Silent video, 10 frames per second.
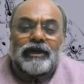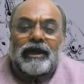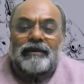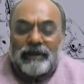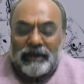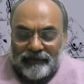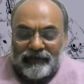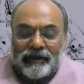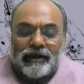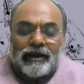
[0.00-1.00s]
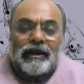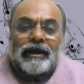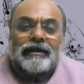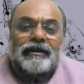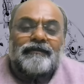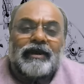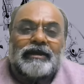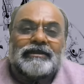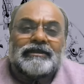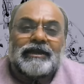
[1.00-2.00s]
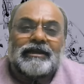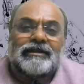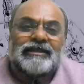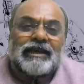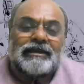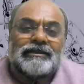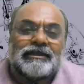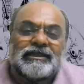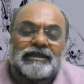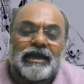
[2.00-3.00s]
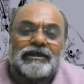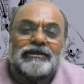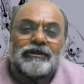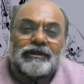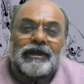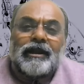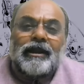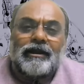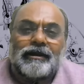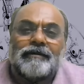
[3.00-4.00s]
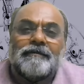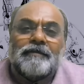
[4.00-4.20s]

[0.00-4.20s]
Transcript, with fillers: I believe I define data science as science on the data,